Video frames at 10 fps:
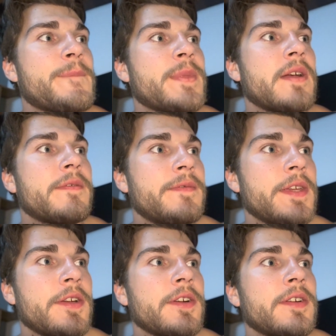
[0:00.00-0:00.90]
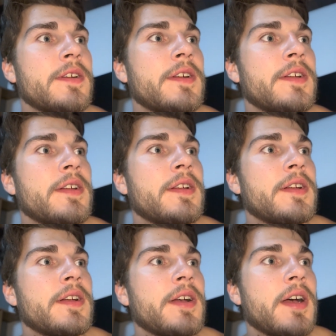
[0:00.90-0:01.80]
a fear
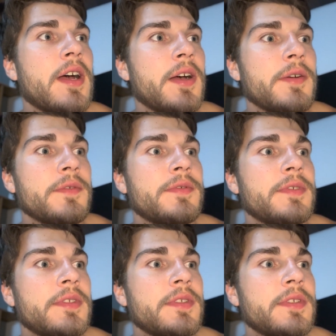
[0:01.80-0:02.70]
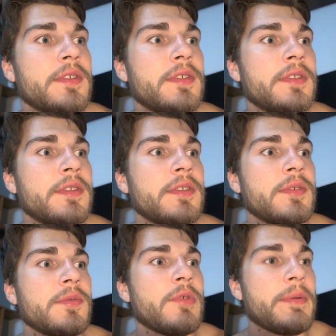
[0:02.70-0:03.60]
of
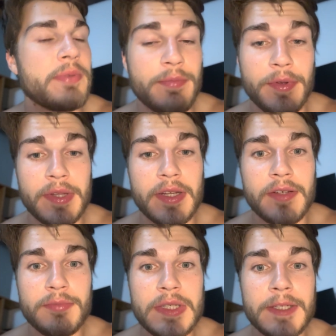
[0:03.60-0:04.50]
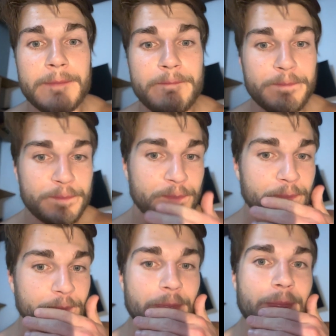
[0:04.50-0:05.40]
what people think of me,
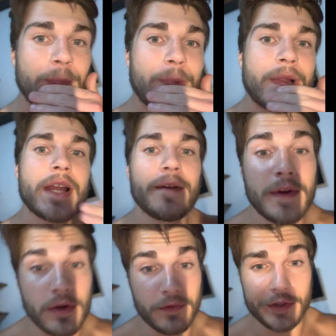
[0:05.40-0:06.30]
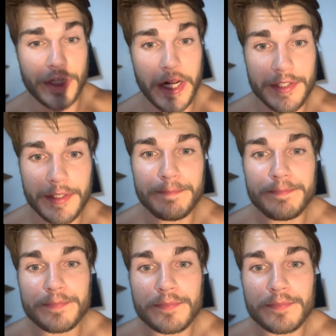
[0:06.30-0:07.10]
a fear of rejection.